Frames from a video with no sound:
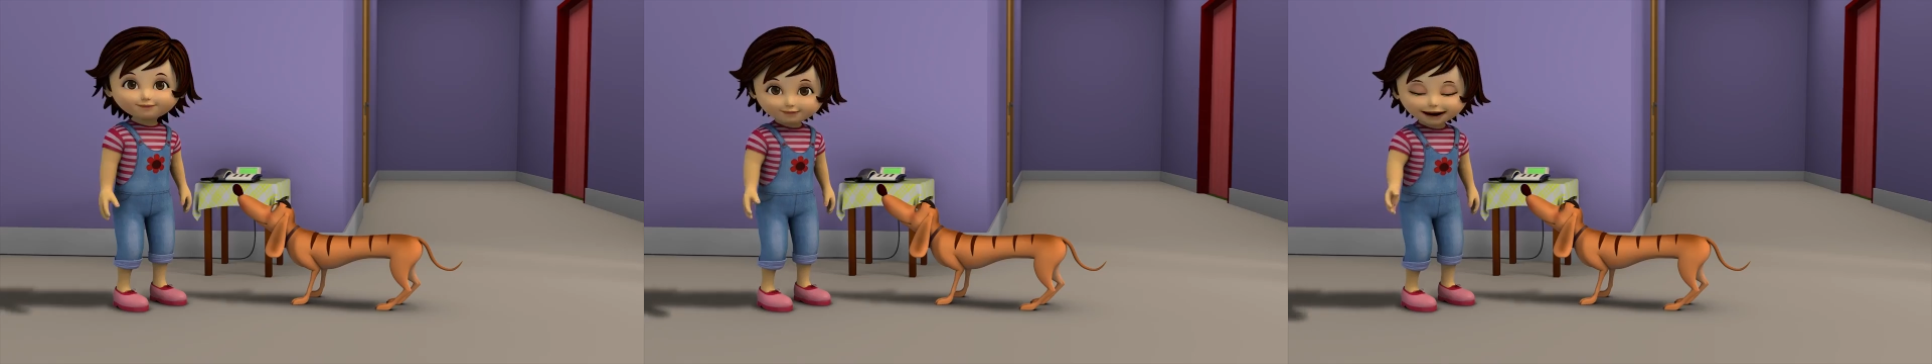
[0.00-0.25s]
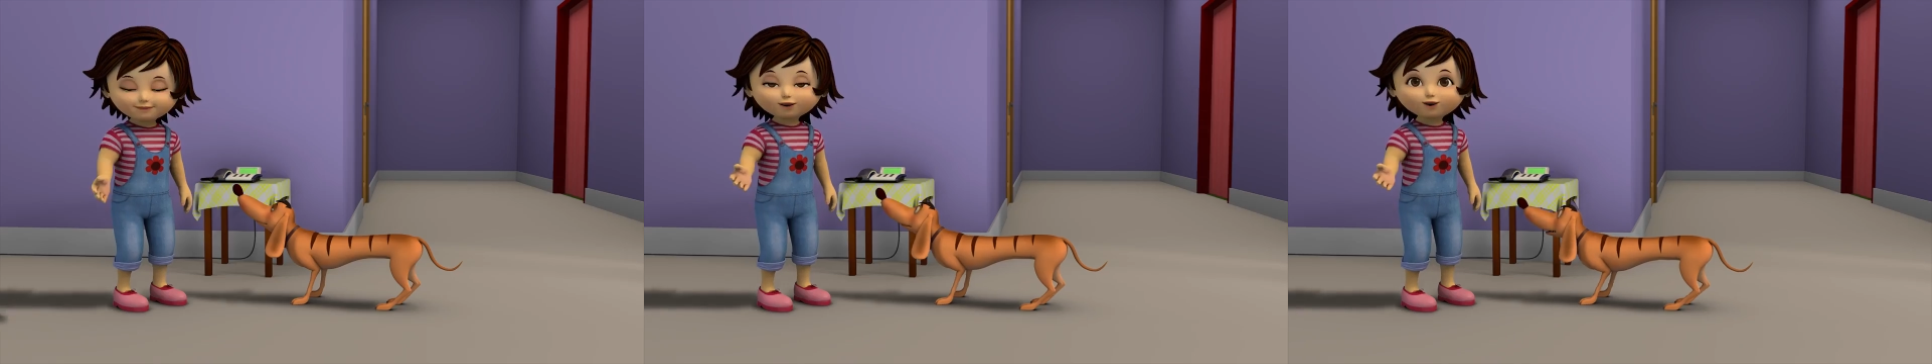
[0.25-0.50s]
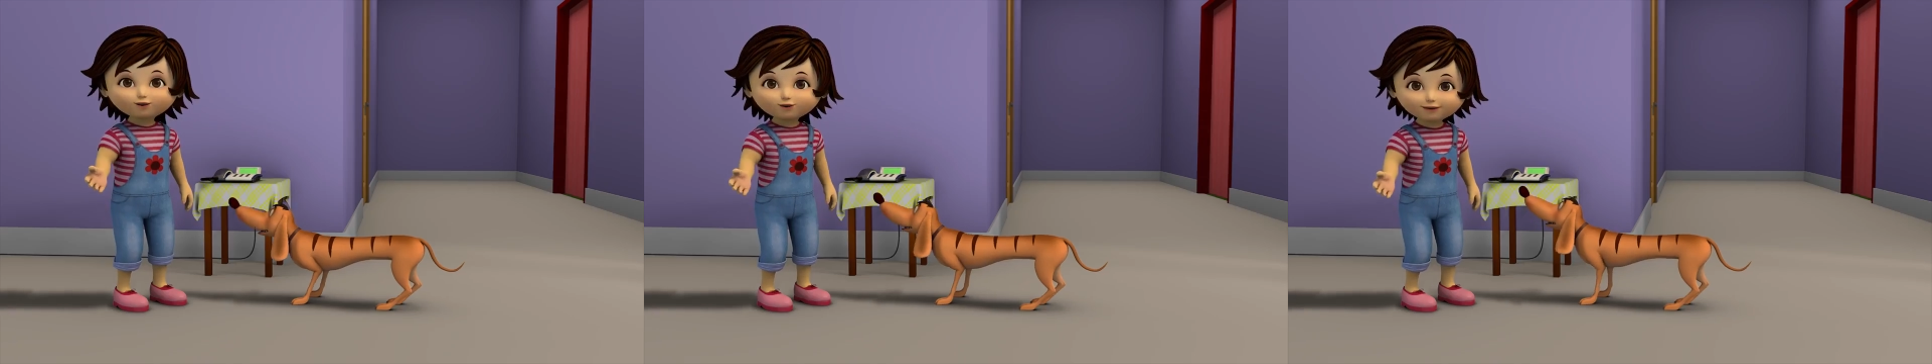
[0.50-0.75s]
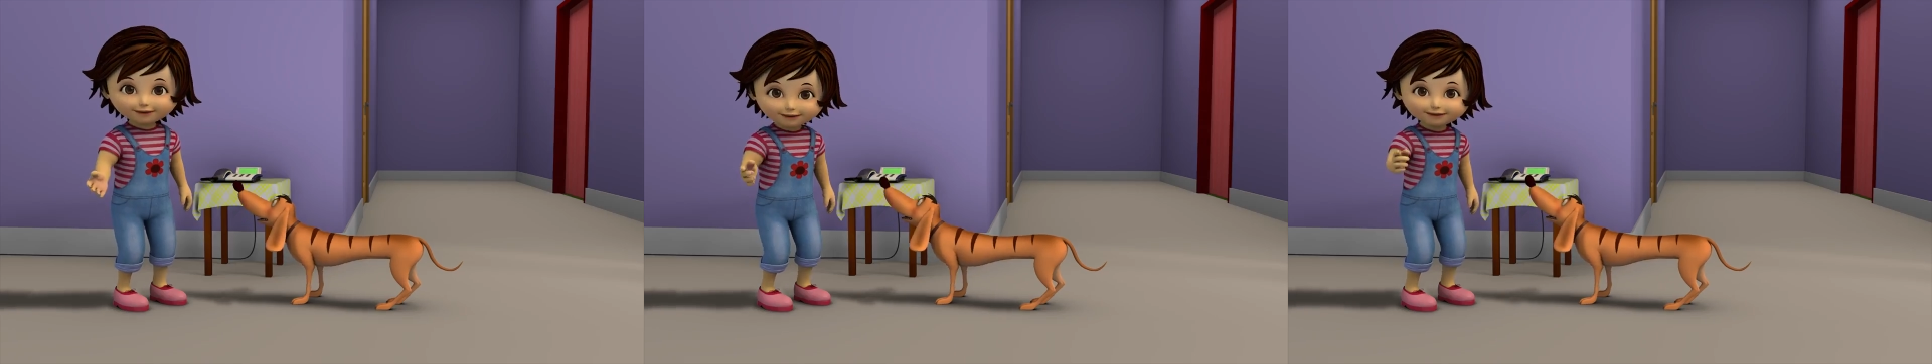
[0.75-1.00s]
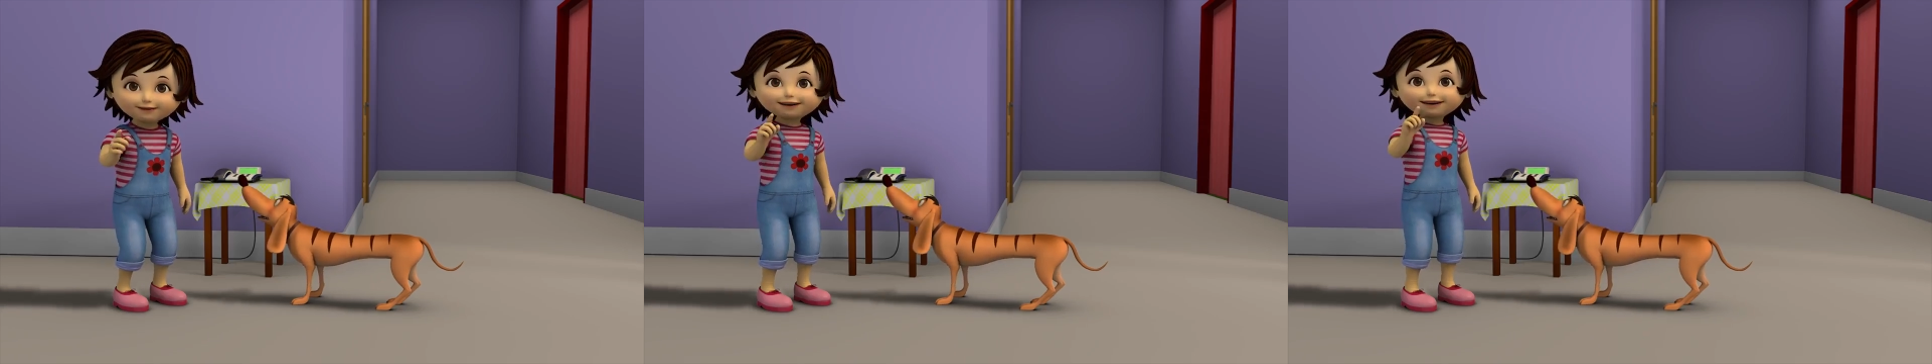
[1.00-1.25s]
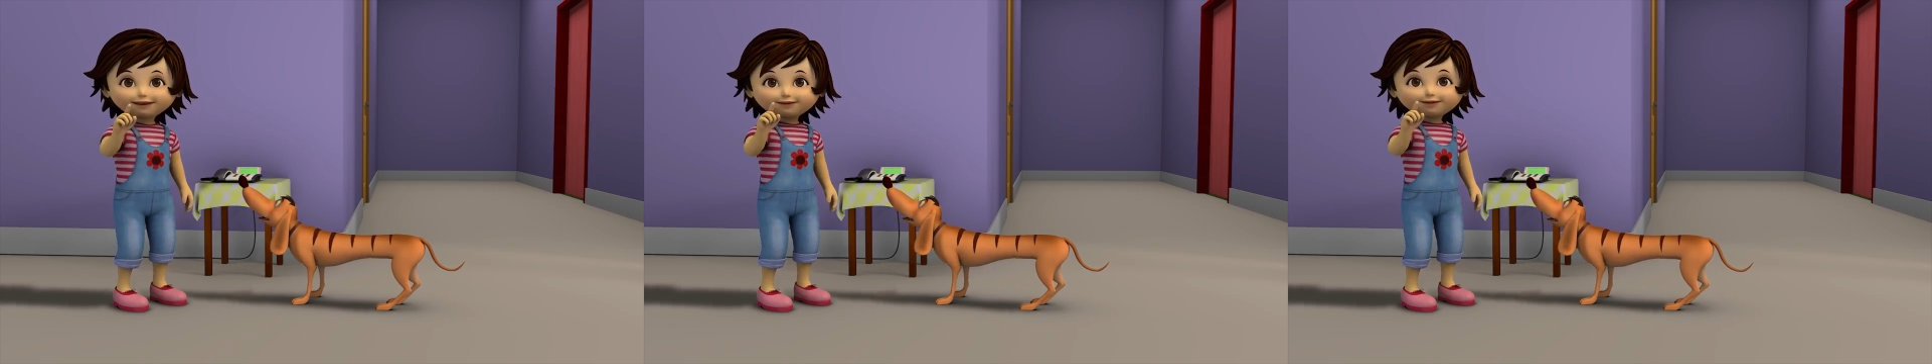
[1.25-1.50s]
Come on,
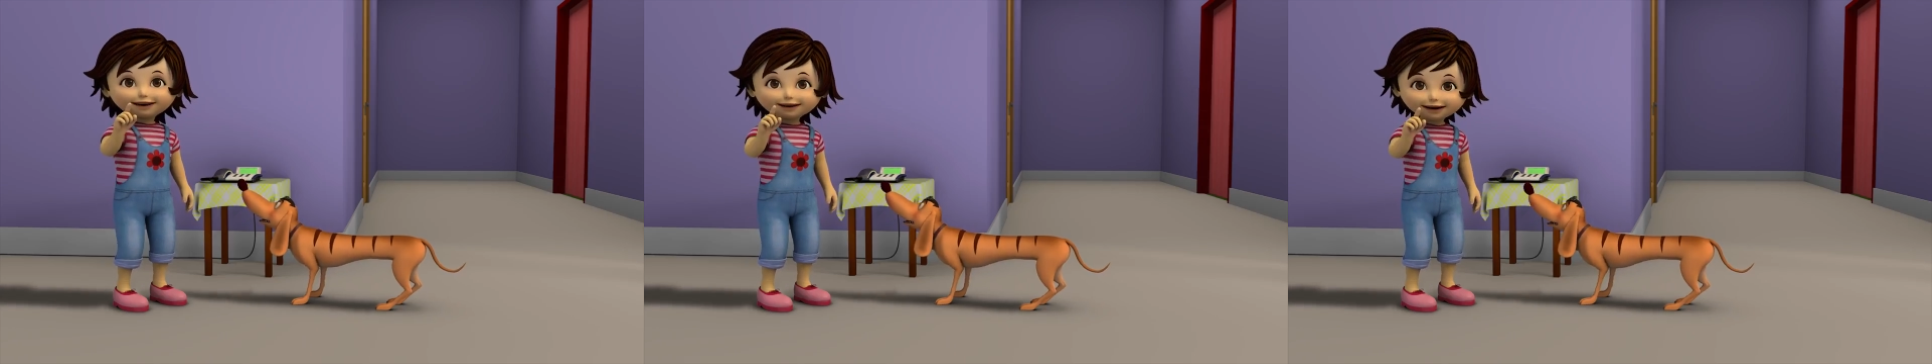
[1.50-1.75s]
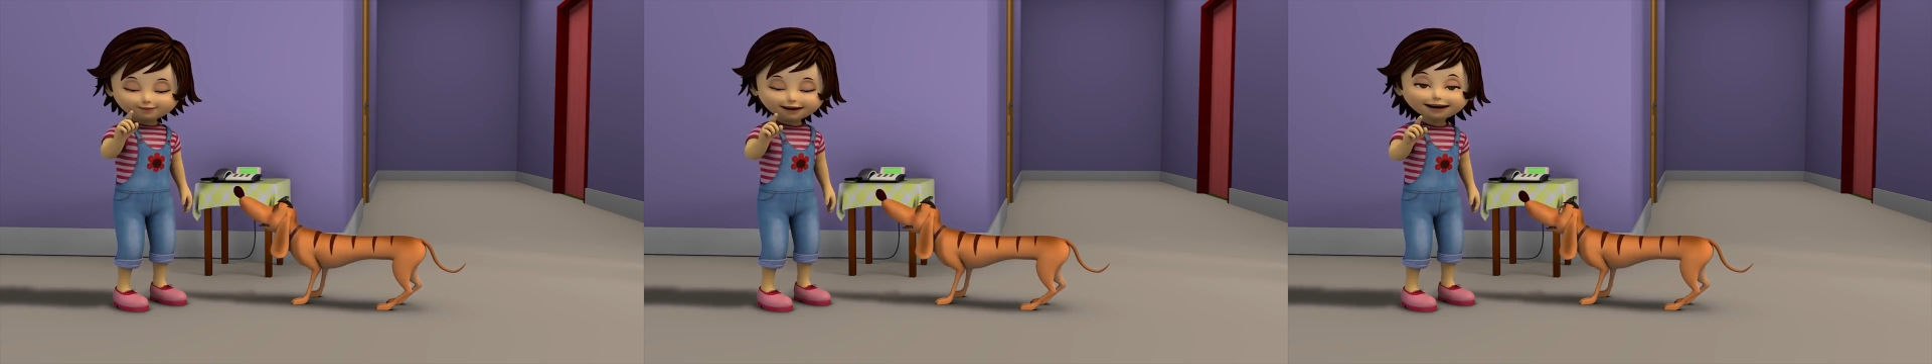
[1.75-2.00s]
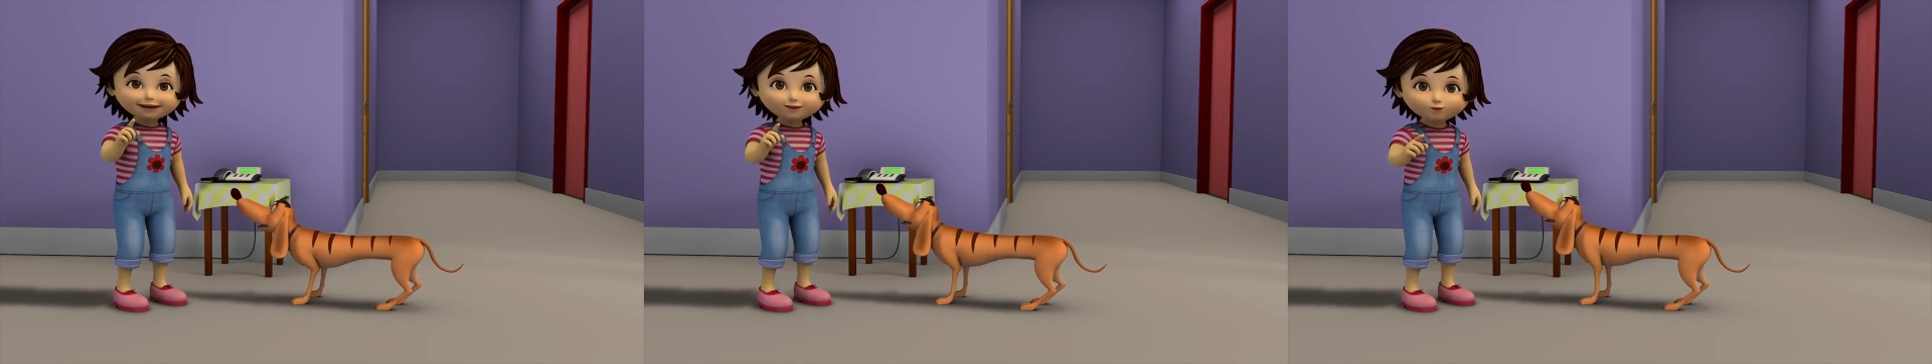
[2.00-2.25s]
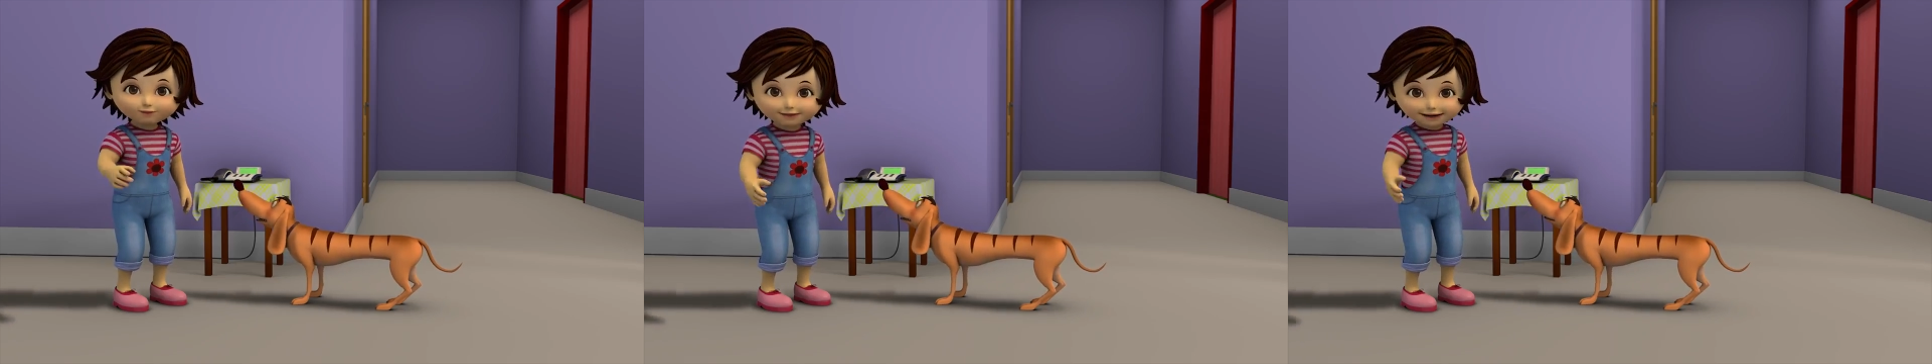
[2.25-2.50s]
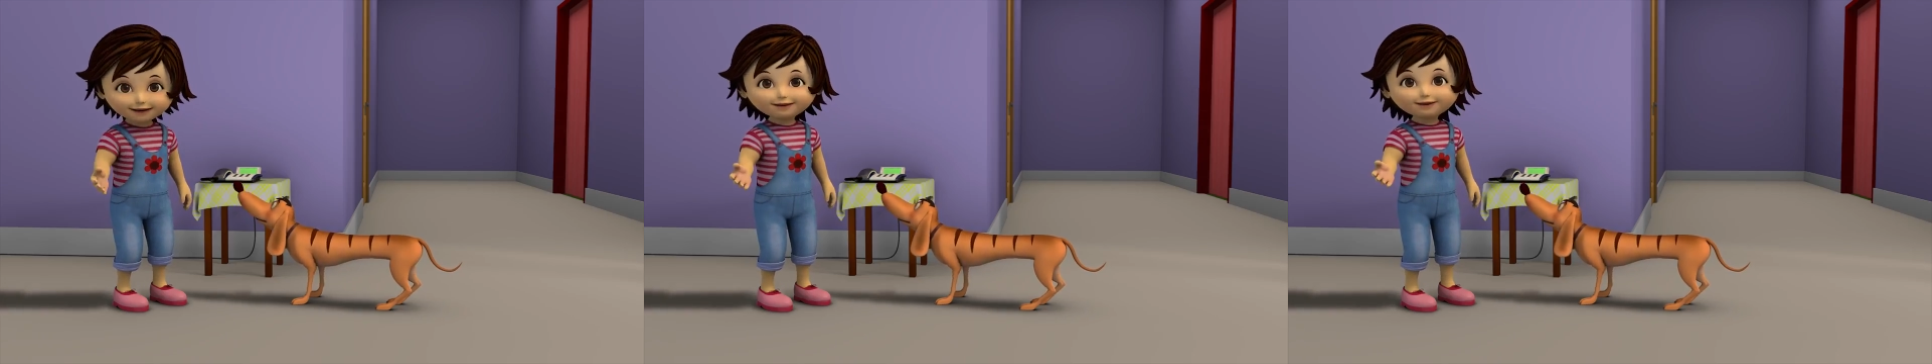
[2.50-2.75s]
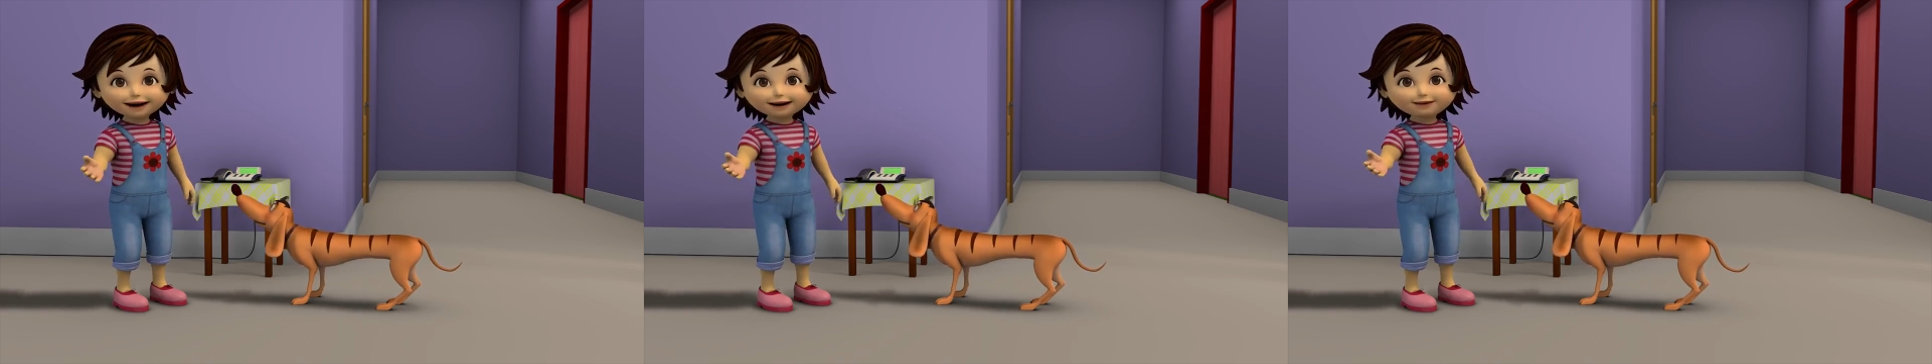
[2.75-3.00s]
let's make a visit to Mr.
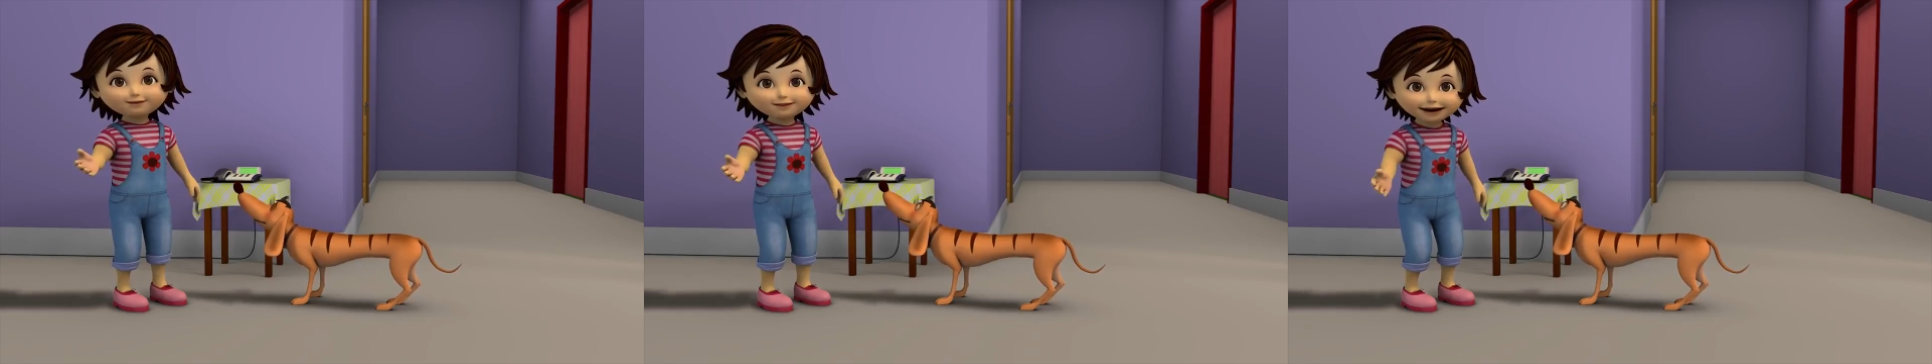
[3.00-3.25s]
Graham